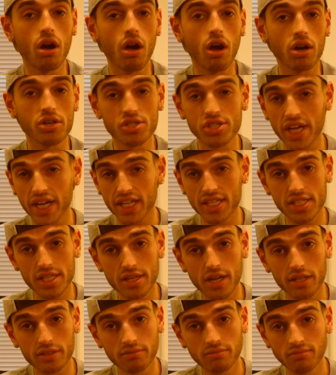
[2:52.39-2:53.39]
are second to
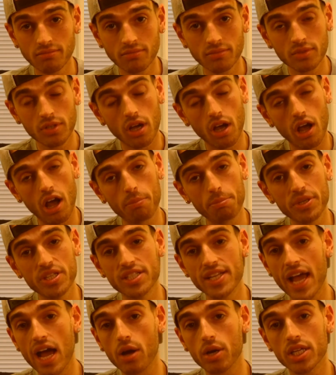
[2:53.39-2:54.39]
none. Up and
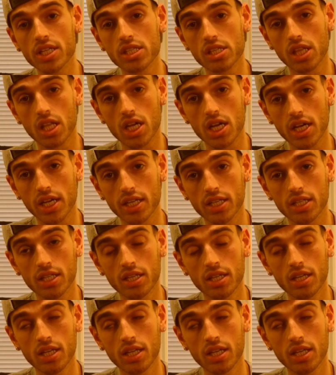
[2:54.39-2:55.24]
down his line,